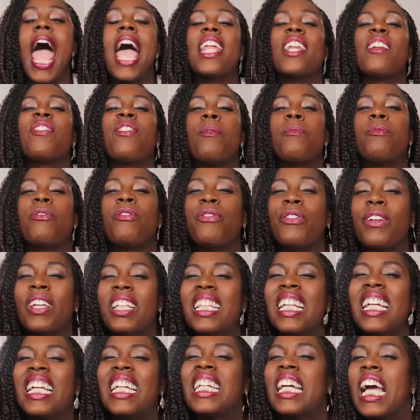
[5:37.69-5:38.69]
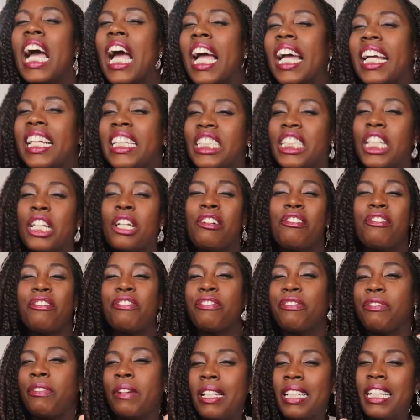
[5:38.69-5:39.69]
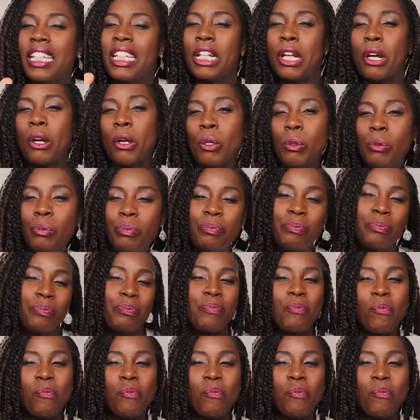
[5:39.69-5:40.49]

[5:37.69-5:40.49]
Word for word: And if I'm feeling kind of, you know,